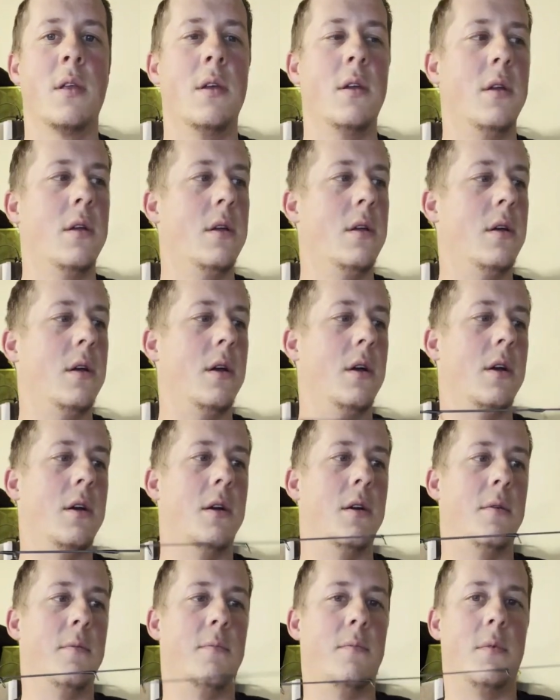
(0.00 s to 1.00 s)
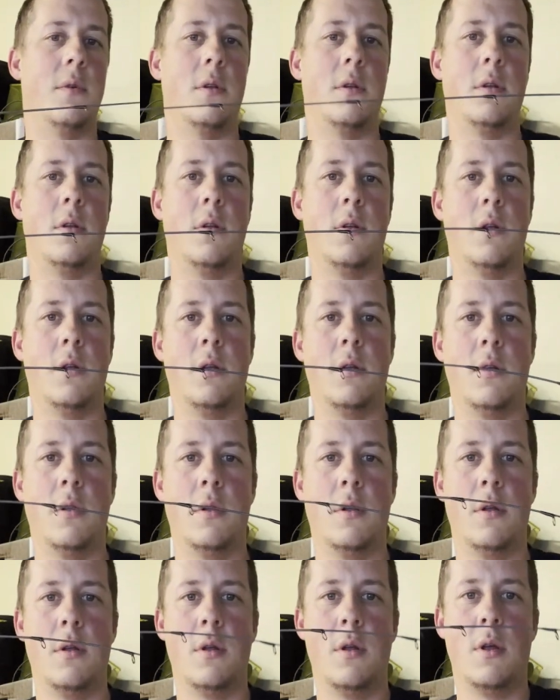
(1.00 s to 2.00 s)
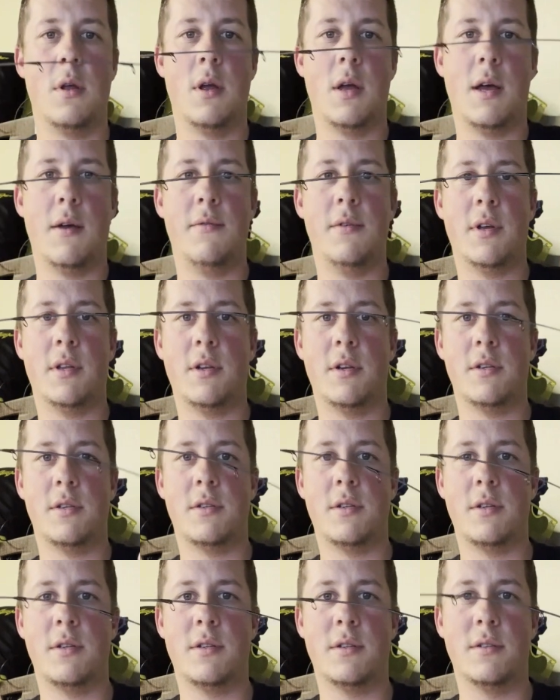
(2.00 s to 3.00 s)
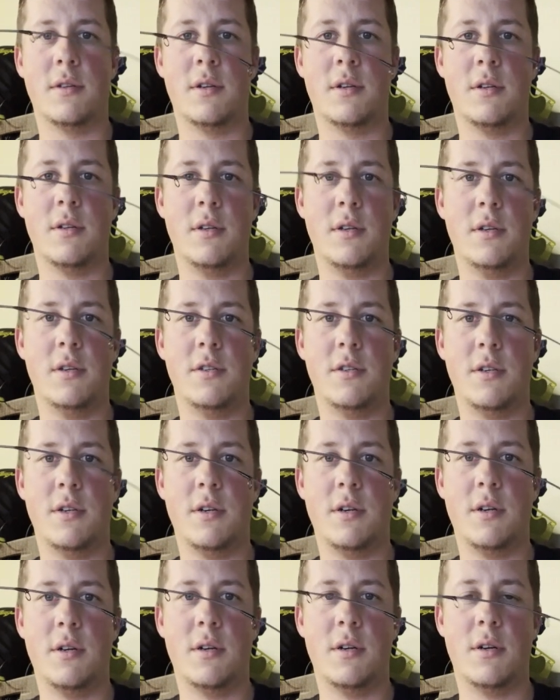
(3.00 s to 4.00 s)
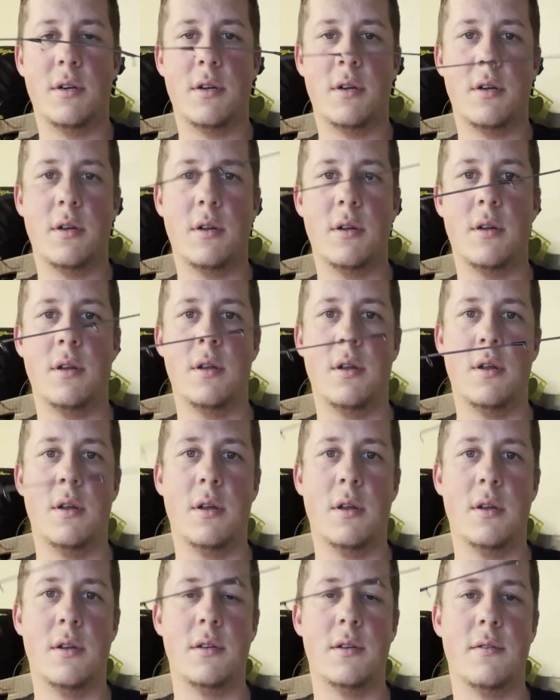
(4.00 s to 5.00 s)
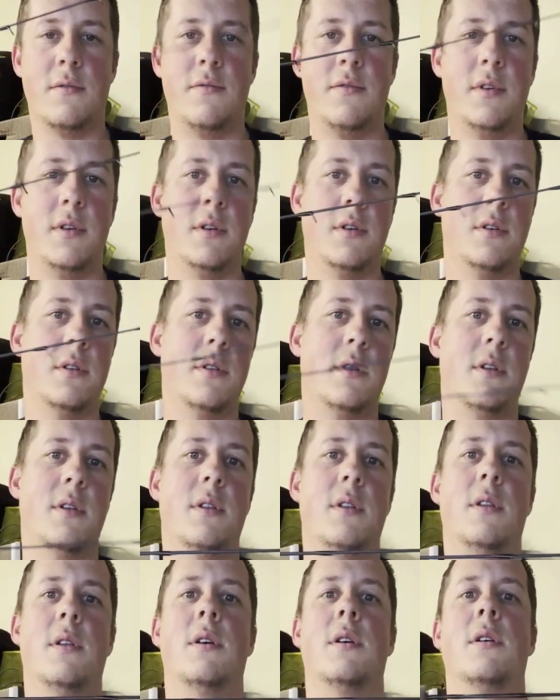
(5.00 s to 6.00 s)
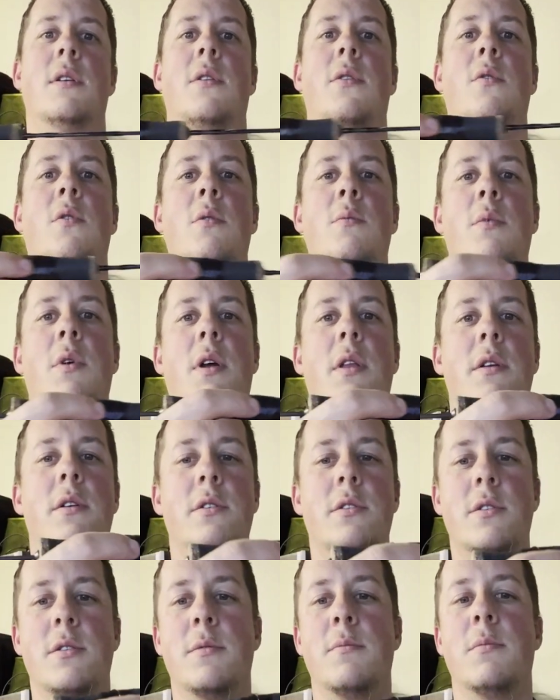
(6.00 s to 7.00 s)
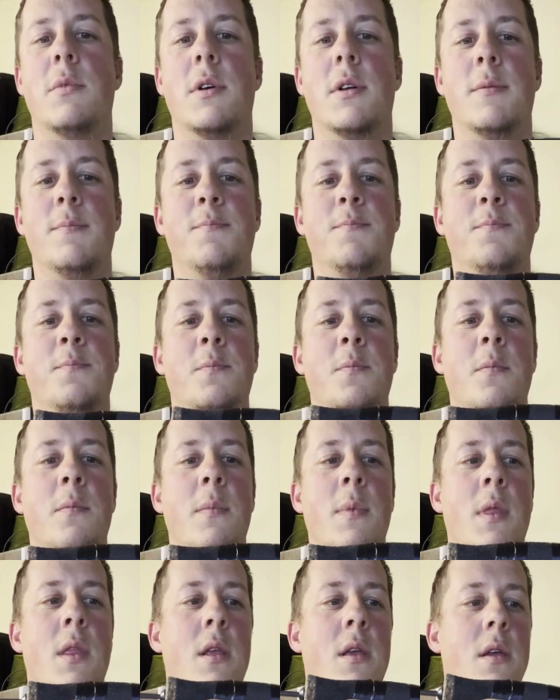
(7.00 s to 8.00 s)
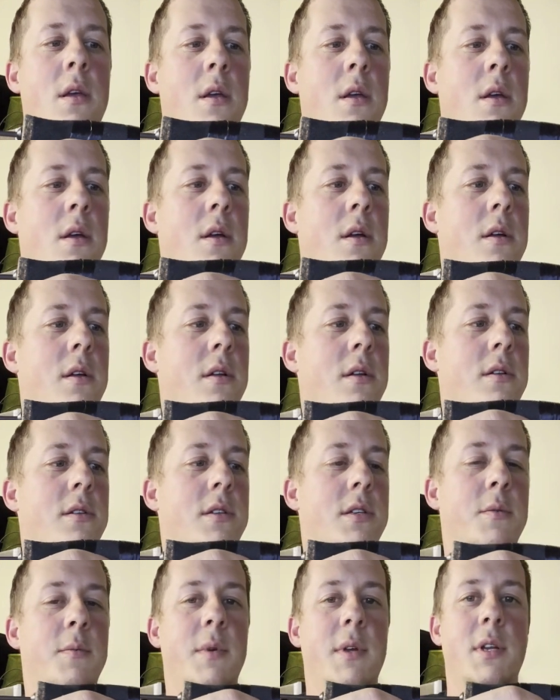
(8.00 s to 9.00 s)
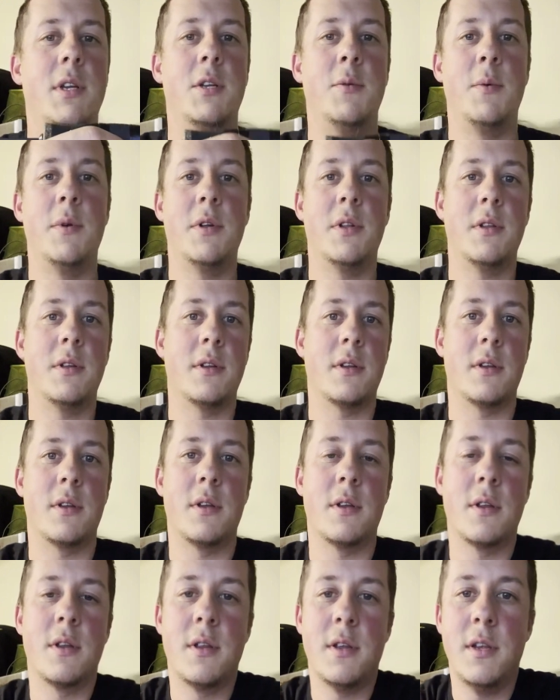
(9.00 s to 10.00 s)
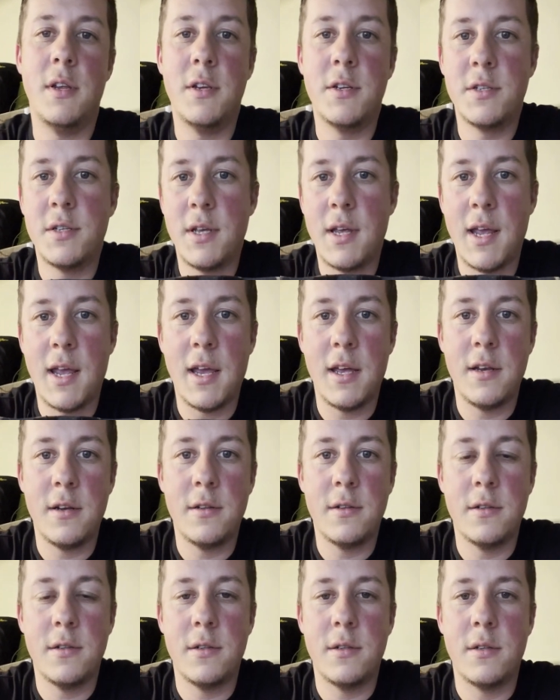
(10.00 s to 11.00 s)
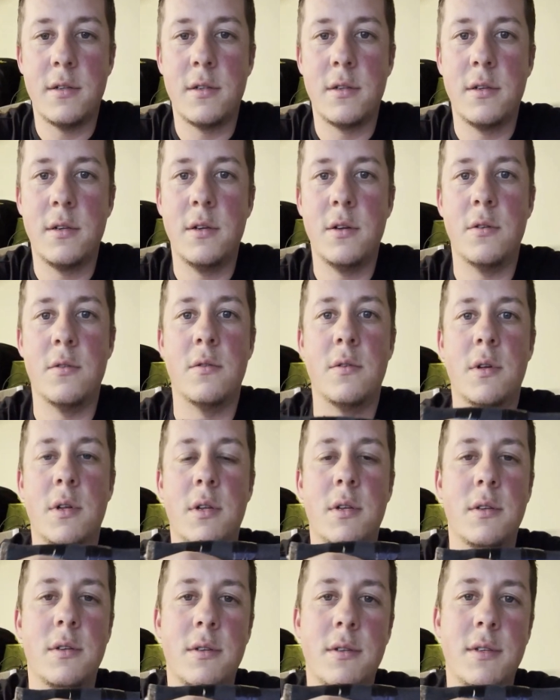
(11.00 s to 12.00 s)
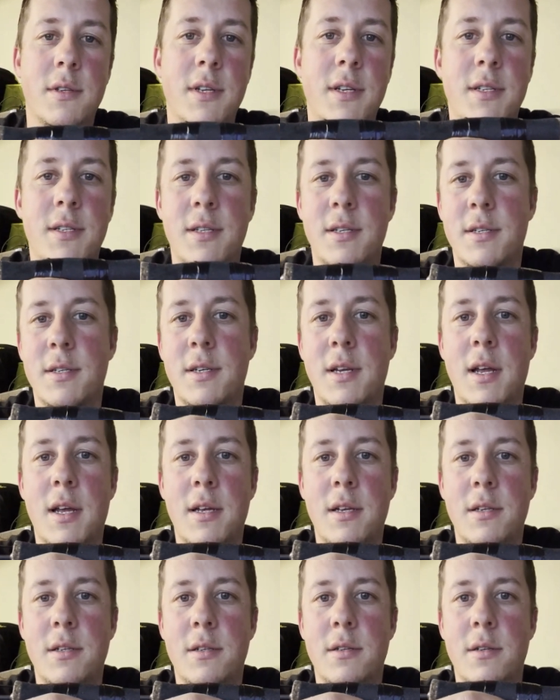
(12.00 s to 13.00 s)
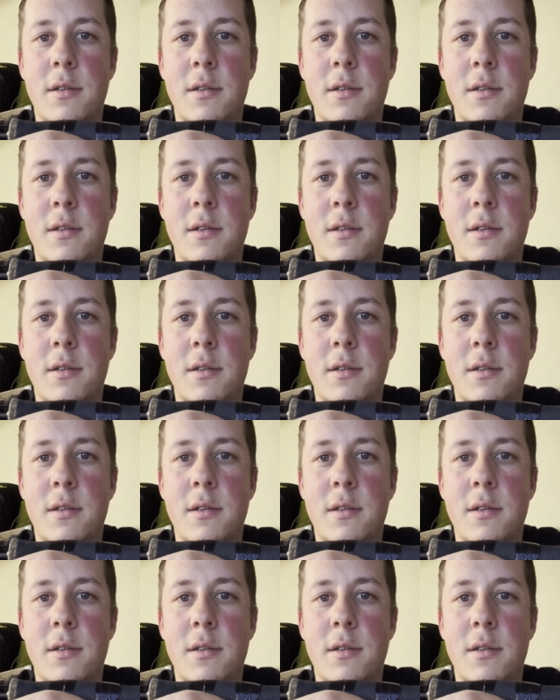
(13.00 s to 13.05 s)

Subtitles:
I feel like it's a little easier to feel than Thorn Brothers, but to me, to be able to easily handle, a decent size